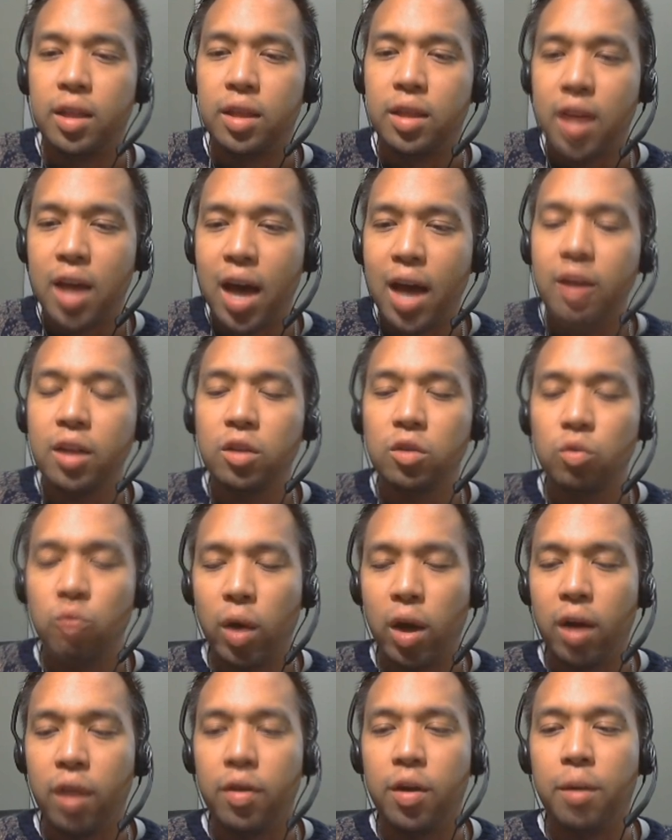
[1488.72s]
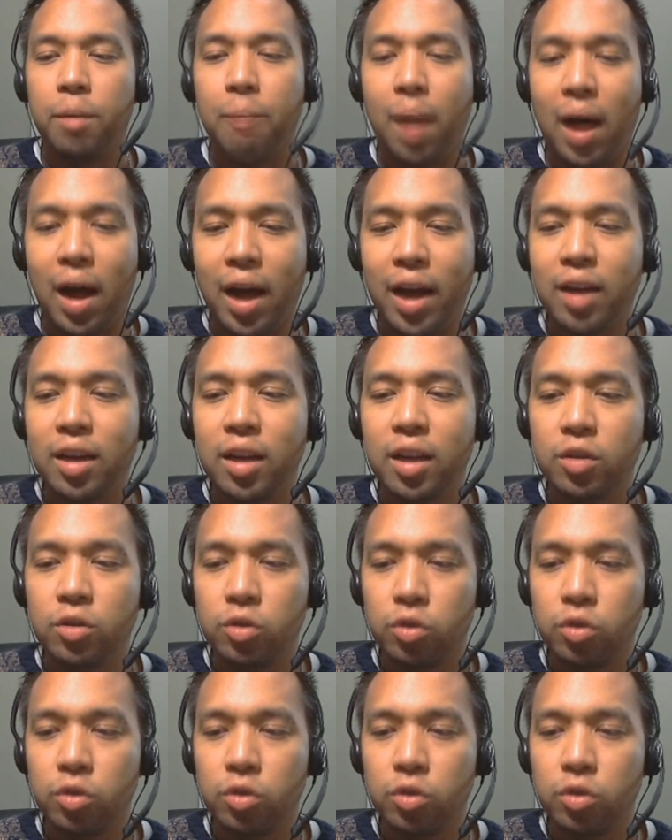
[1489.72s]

That is where their mind and